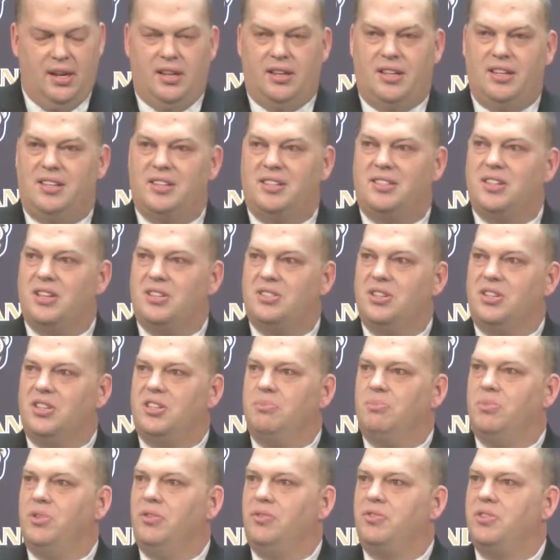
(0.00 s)
the decision
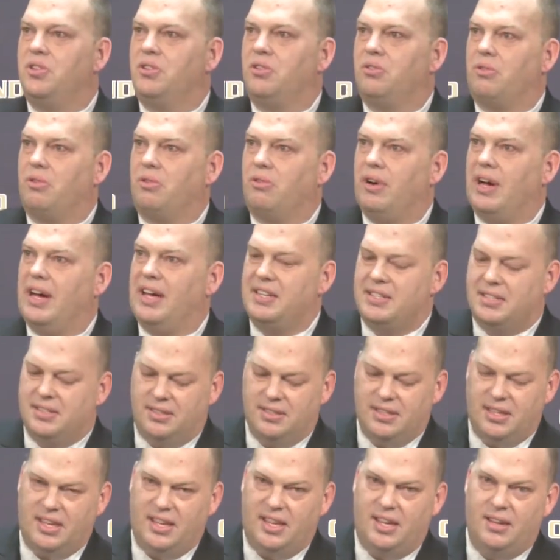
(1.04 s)
to move to the Horizon
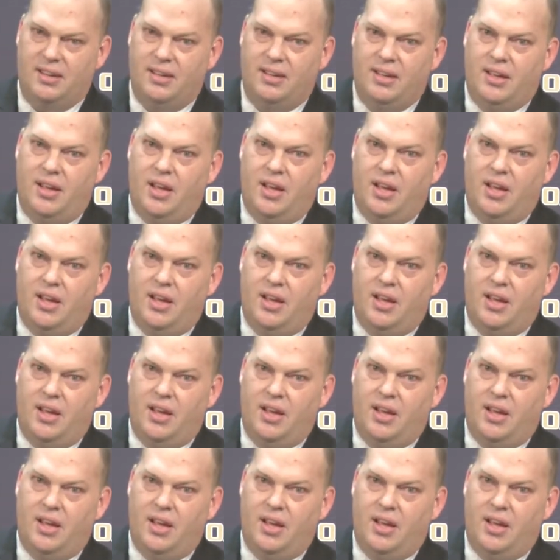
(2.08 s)
League,